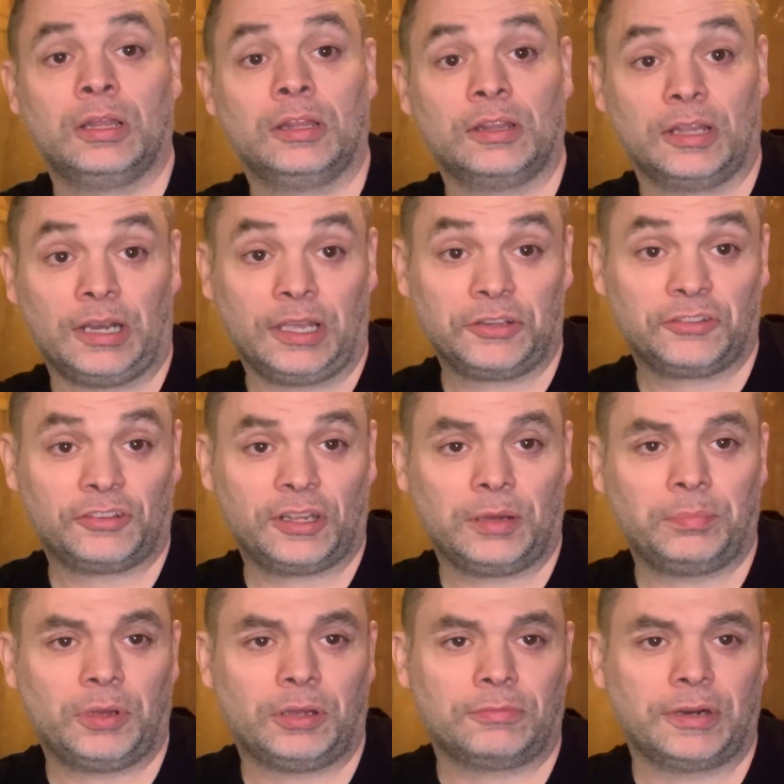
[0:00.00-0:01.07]
The next step
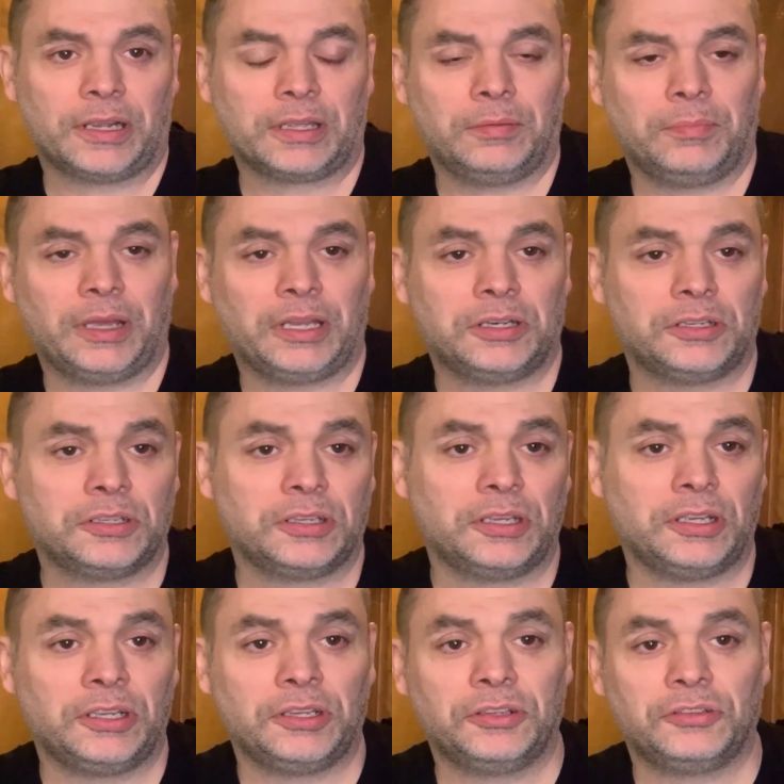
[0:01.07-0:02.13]
I'll recommend
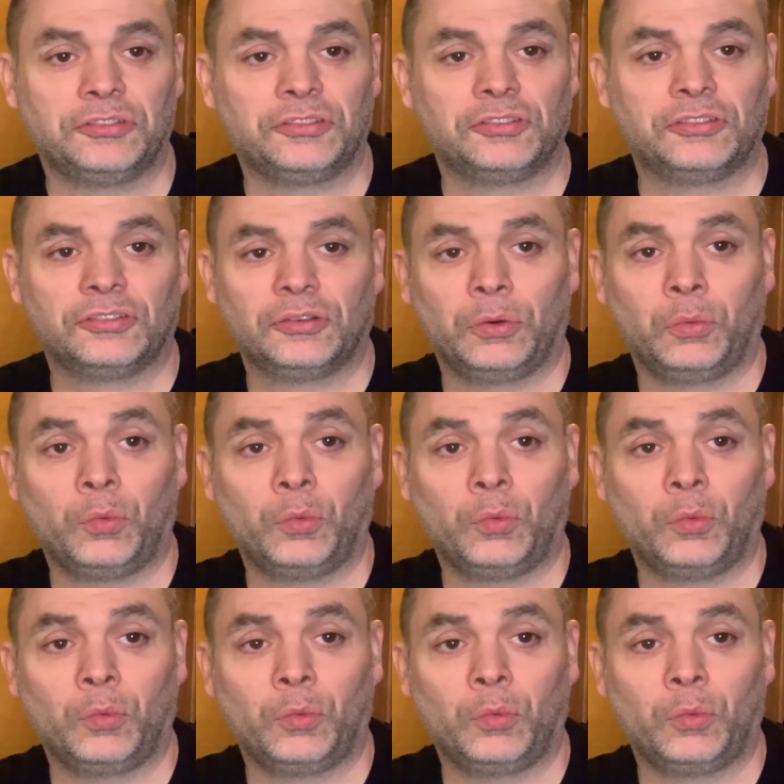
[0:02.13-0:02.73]
is,